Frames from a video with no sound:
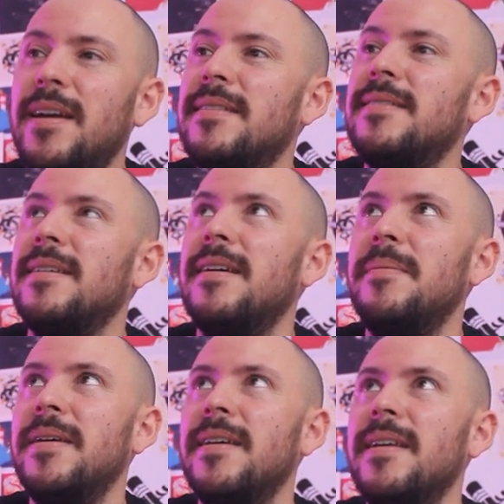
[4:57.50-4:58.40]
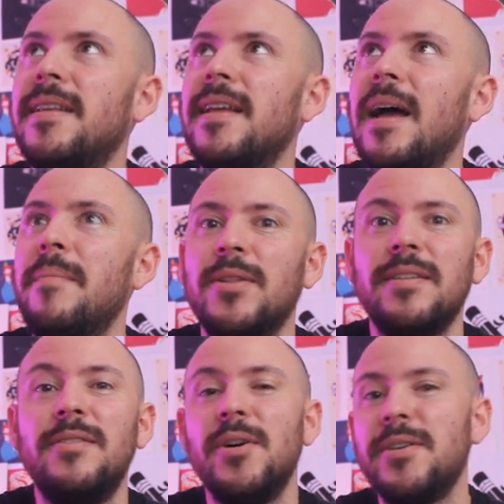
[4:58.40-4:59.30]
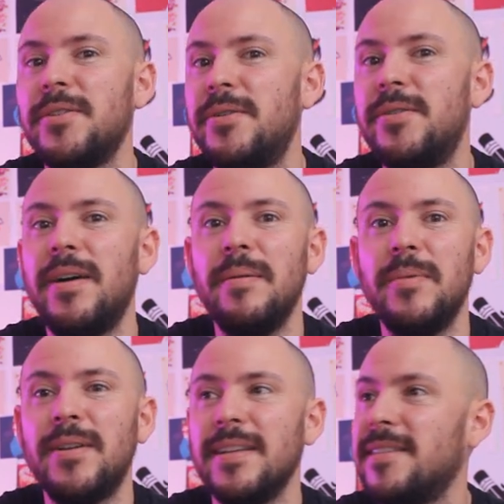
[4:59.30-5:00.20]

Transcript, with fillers: that. I mean, I'm not a doctor. I'm not a